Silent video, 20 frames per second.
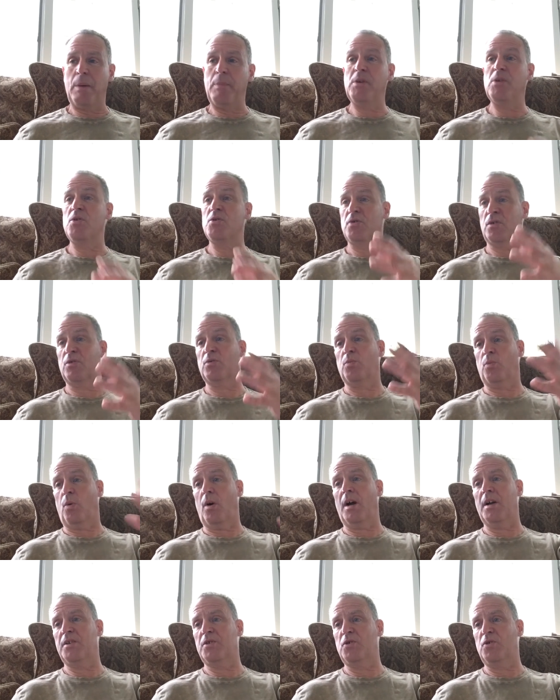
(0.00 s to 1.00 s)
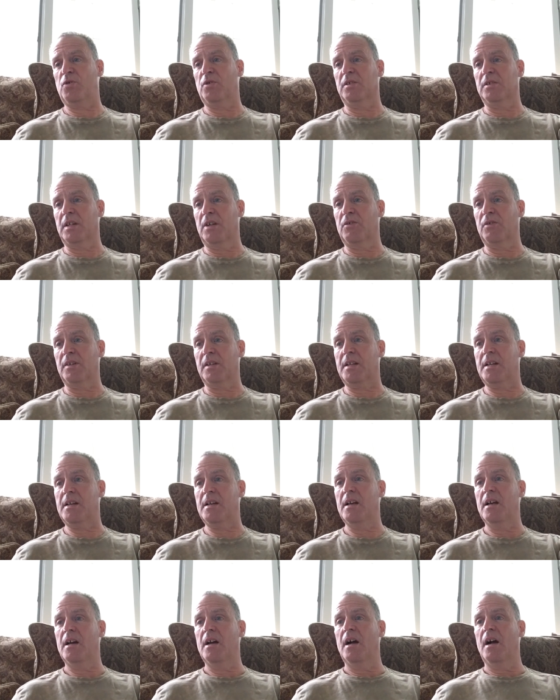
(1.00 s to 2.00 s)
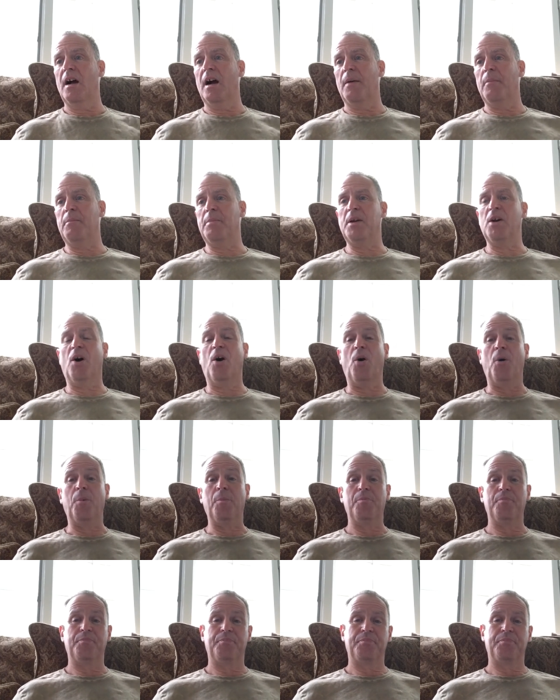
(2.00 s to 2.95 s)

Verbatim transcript: Maybe you just want to literally be home